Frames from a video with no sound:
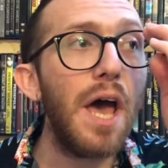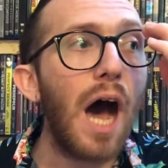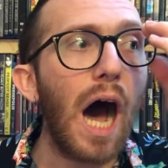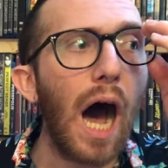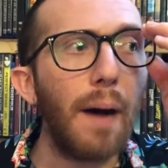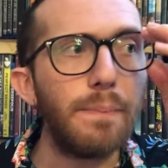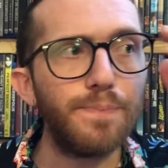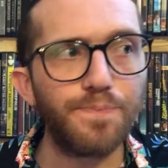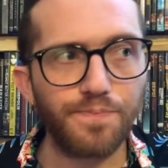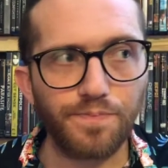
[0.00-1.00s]

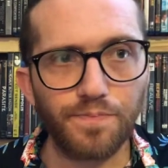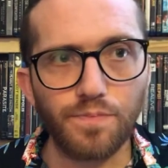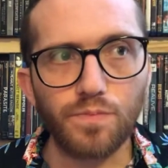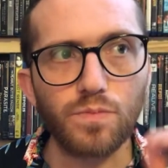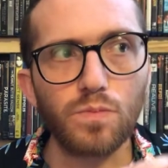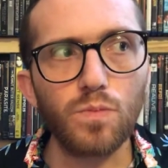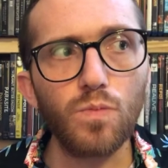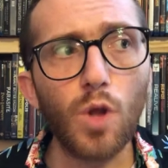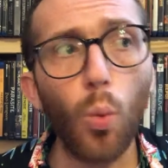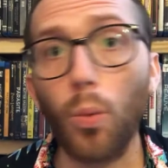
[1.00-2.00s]

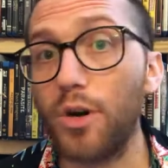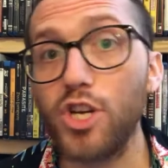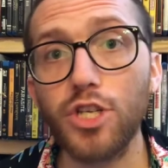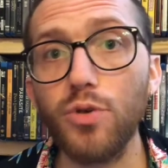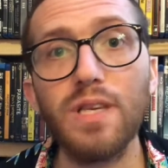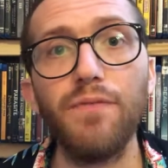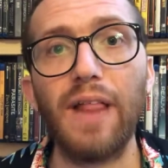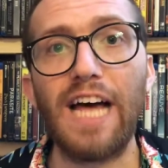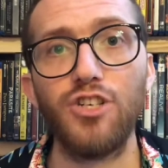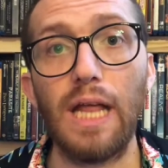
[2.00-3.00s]
Where we're just using
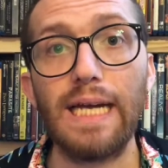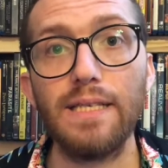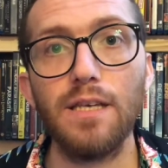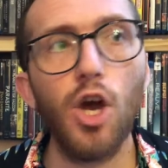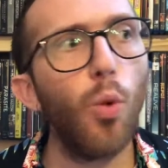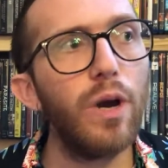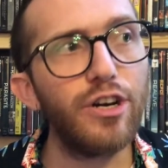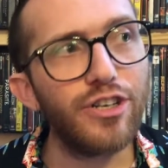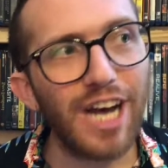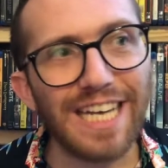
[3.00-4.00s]
flashlights. We are
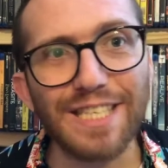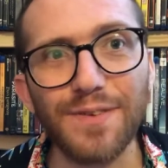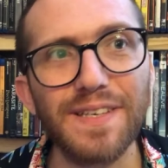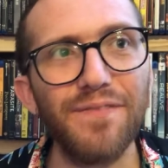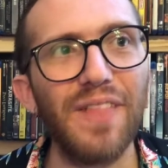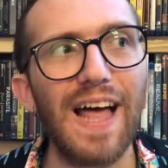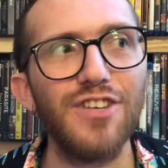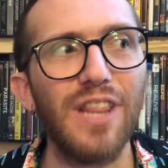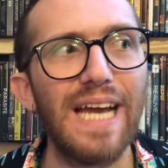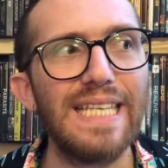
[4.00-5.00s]
just using
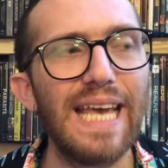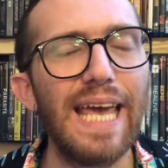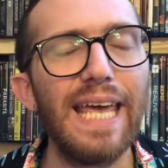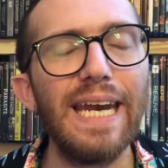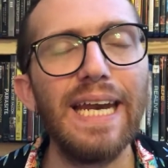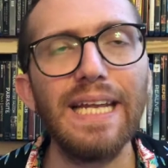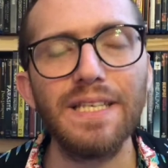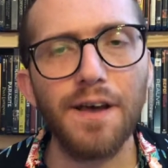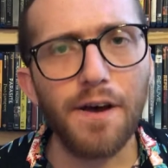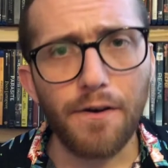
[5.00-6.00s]
flashlights, and it is
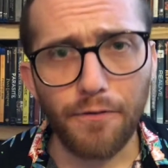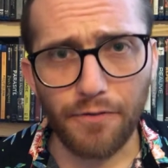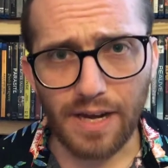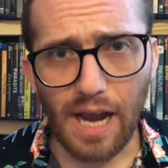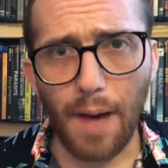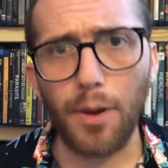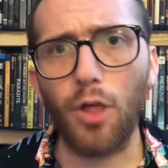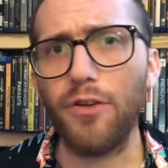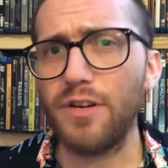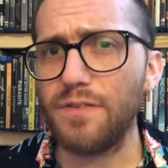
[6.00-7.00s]
phenomenal.
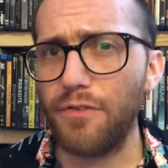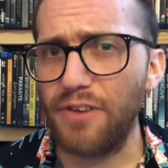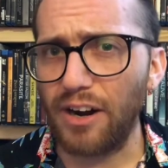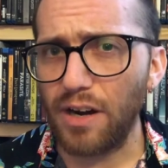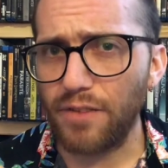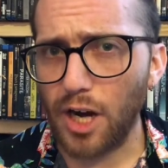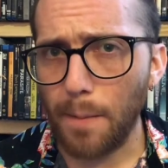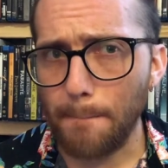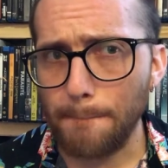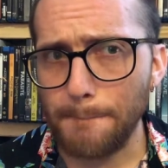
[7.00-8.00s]
There is very
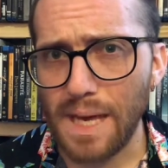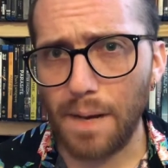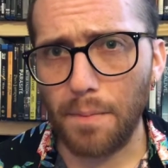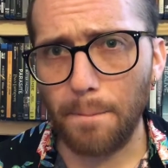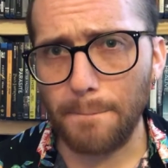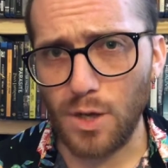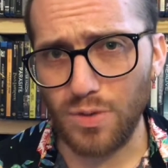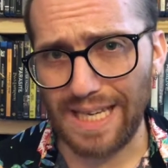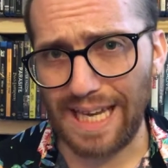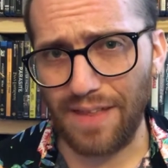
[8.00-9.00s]
minimum
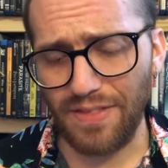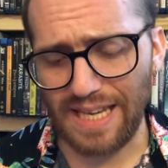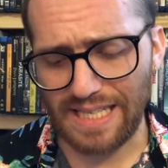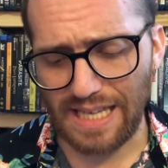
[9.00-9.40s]
music in this.